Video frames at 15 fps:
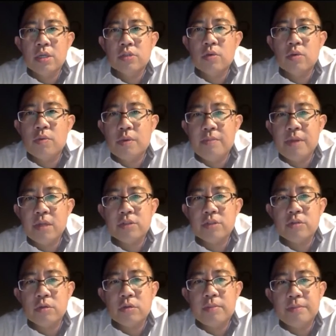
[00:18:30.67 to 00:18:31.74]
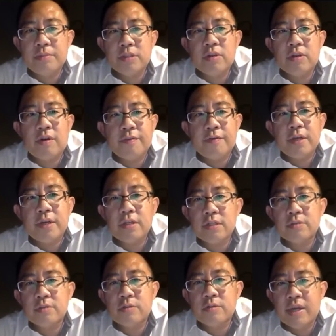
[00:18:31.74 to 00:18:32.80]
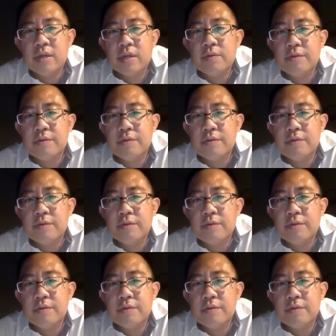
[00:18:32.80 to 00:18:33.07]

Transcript: So we managed to publish all our findings together